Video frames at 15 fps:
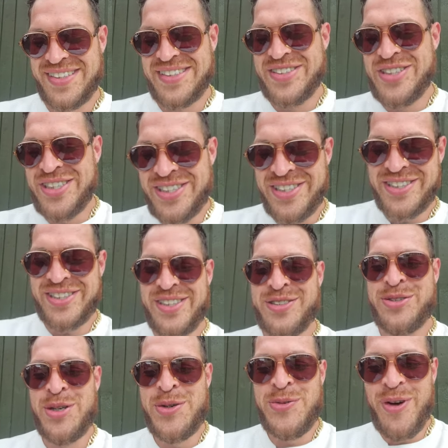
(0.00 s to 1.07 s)
Jesus said,
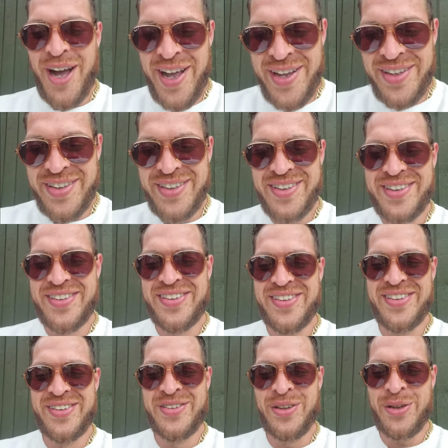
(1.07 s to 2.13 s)
drink wine,
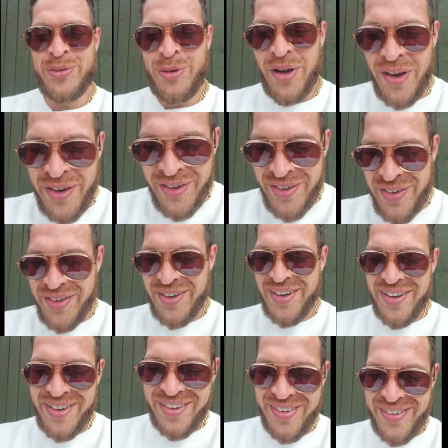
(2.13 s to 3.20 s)
not water.
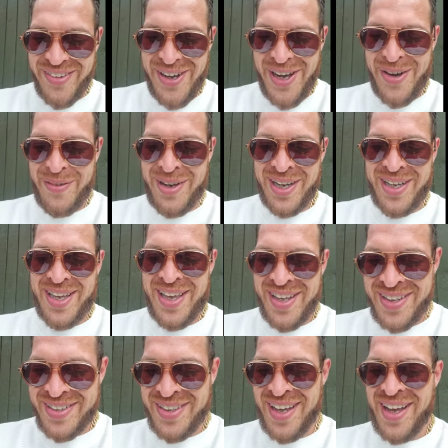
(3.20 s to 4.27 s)
I'm like,
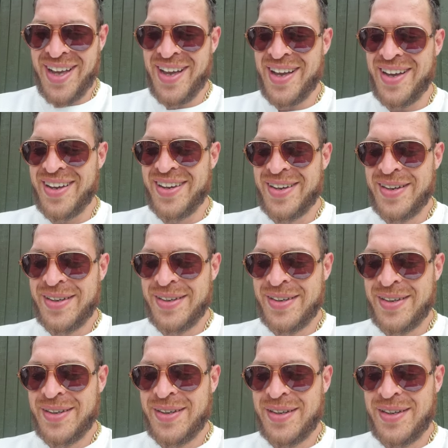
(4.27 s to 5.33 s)
hell nah.
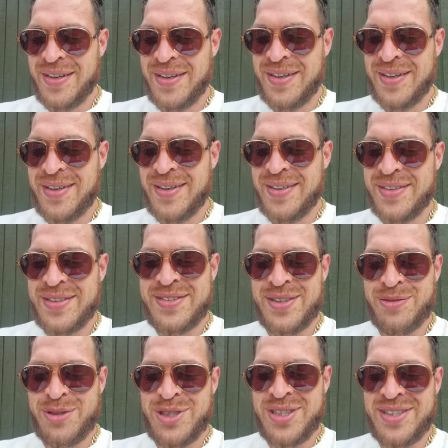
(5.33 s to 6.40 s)
That's not
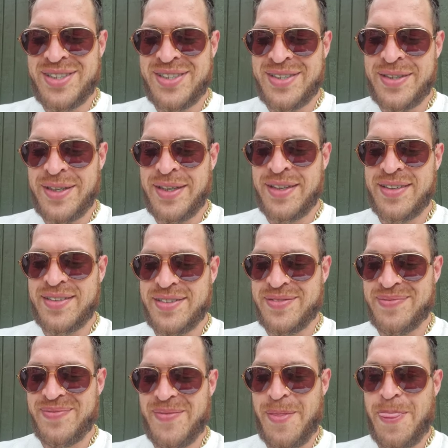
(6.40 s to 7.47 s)
what Jesus said.
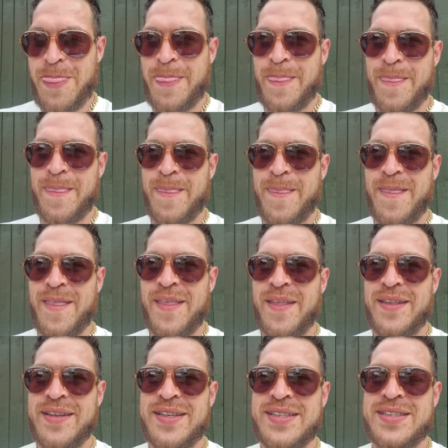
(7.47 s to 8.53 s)

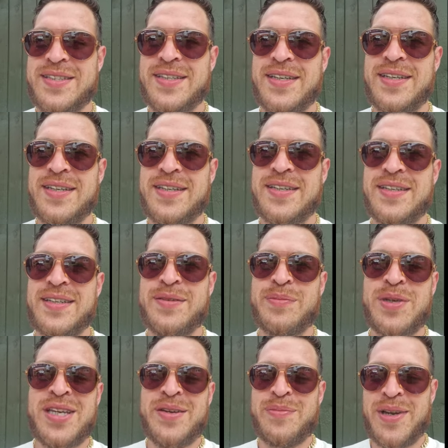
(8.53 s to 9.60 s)
He said he
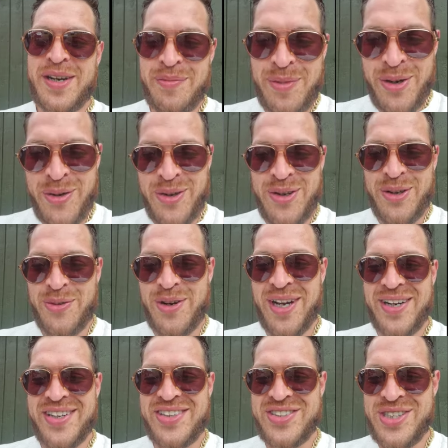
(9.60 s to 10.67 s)
he made a miracle,
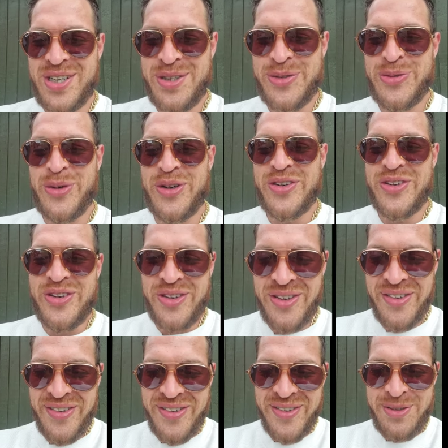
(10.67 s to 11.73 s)
right? He changed water
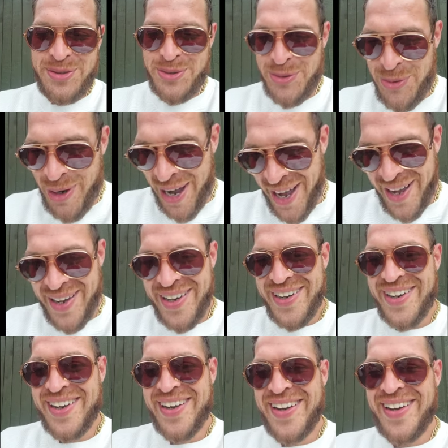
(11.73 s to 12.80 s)
to wine,
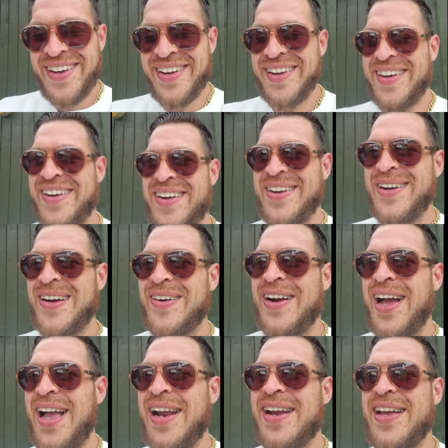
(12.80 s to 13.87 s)

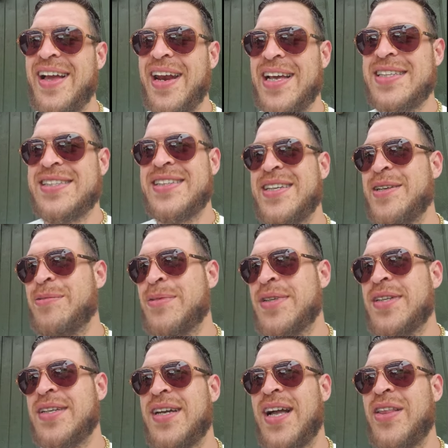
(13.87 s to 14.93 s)
right? And I see
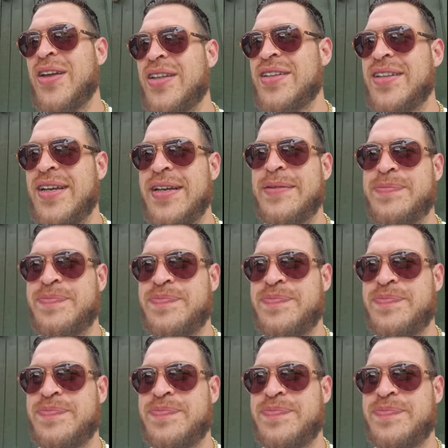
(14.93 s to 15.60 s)
him uh, another day